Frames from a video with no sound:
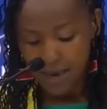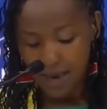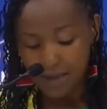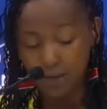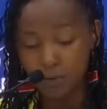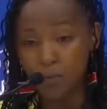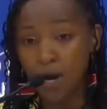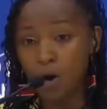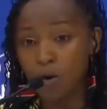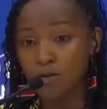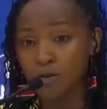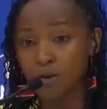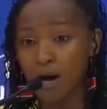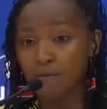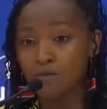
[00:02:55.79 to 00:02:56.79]
and we
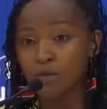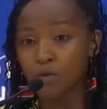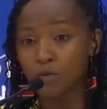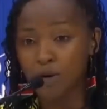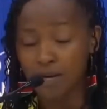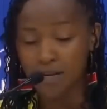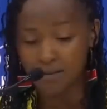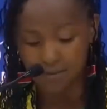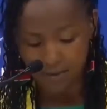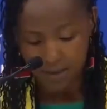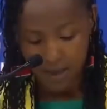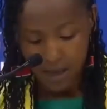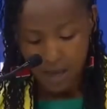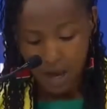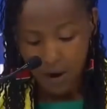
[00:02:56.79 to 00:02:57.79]
also have to raise
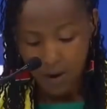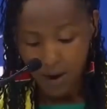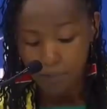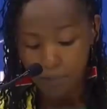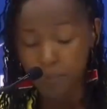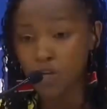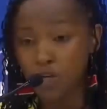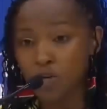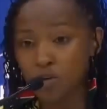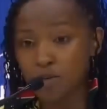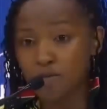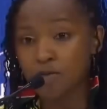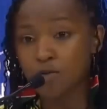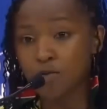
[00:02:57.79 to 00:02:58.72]
our ambitions